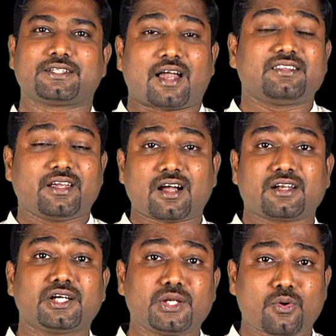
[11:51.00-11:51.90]
and they
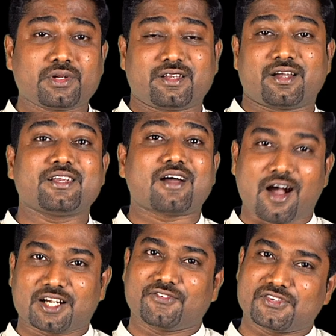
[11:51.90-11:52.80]
are grown in an
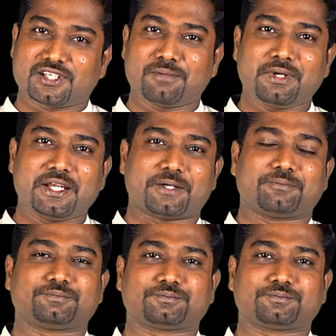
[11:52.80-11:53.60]
artificial medium.